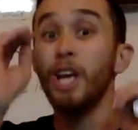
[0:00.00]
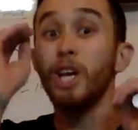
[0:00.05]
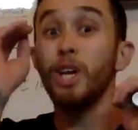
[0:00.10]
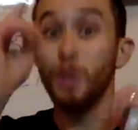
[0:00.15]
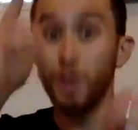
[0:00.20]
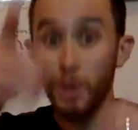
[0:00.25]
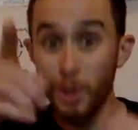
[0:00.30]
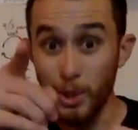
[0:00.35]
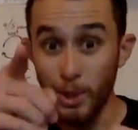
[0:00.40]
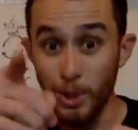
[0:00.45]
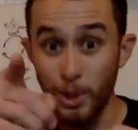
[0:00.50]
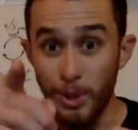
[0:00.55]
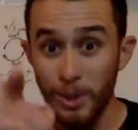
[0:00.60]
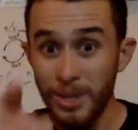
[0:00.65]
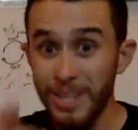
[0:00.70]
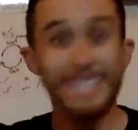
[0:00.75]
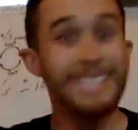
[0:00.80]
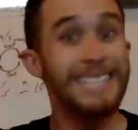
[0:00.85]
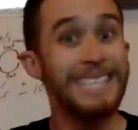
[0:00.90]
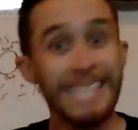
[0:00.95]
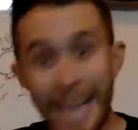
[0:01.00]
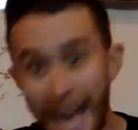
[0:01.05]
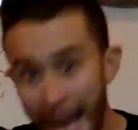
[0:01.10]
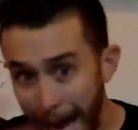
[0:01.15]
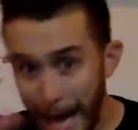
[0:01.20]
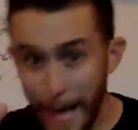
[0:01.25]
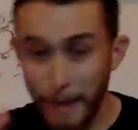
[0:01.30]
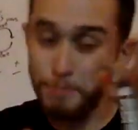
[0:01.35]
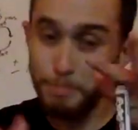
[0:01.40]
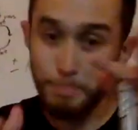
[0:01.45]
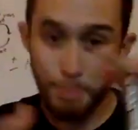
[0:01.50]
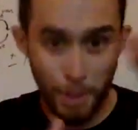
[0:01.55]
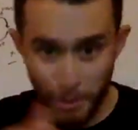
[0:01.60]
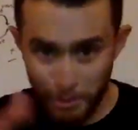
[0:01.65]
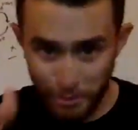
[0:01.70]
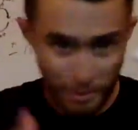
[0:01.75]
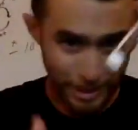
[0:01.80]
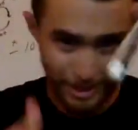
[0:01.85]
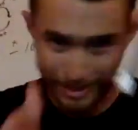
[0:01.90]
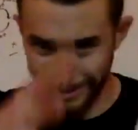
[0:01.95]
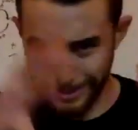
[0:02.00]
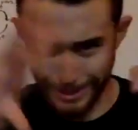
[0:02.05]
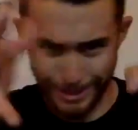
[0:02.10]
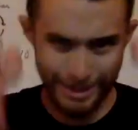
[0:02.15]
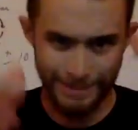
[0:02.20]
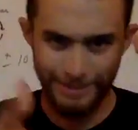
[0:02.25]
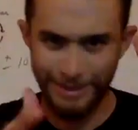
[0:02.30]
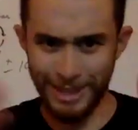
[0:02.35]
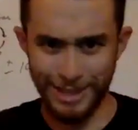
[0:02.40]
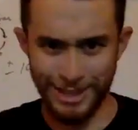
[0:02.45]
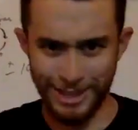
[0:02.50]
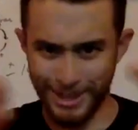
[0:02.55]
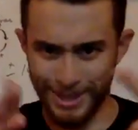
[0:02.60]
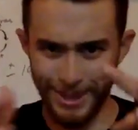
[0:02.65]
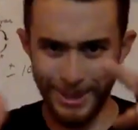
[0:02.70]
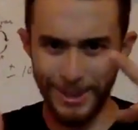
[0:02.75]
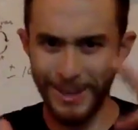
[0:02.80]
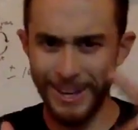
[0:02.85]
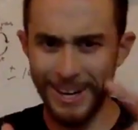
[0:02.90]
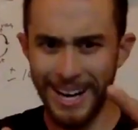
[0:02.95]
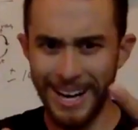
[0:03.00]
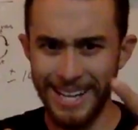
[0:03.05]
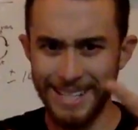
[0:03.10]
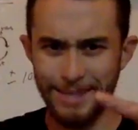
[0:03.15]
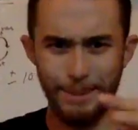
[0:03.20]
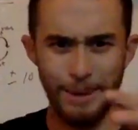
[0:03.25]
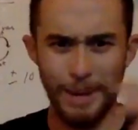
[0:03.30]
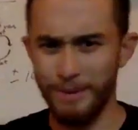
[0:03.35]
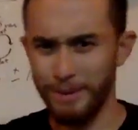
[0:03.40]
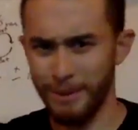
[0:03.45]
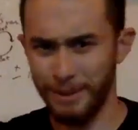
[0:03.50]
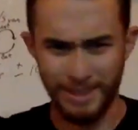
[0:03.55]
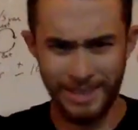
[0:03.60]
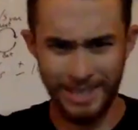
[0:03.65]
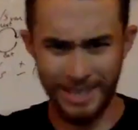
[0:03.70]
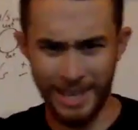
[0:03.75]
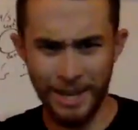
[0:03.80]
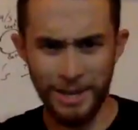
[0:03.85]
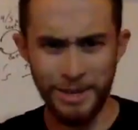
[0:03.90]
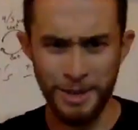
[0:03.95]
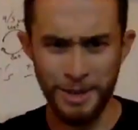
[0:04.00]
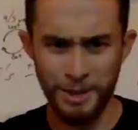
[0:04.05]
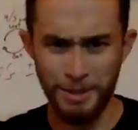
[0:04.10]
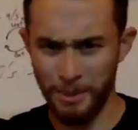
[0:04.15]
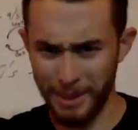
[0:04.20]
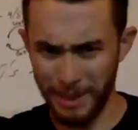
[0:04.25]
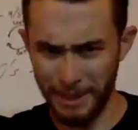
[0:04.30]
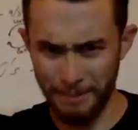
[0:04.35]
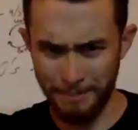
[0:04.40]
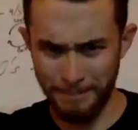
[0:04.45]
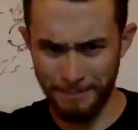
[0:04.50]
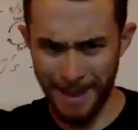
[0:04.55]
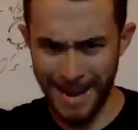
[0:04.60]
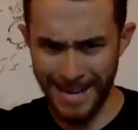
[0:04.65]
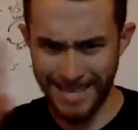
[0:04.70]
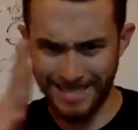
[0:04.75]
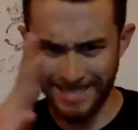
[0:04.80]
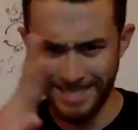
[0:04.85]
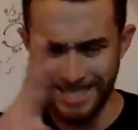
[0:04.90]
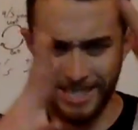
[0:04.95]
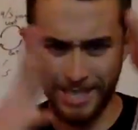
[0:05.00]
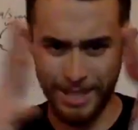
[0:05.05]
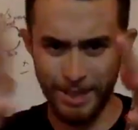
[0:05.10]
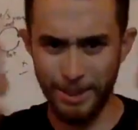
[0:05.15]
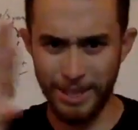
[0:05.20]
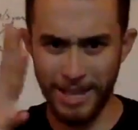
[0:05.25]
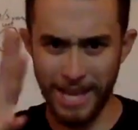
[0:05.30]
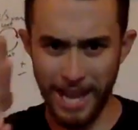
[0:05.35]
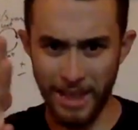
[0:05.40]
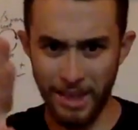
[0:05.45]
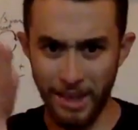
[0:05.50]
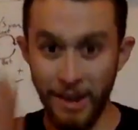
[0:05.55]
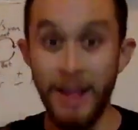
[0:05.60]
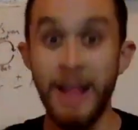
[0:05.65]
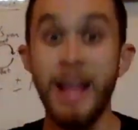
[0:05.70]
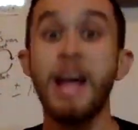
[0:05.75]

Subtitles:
You, not perfectly symmetrical, all right? So we have a conundrum there. We're going to match these two together.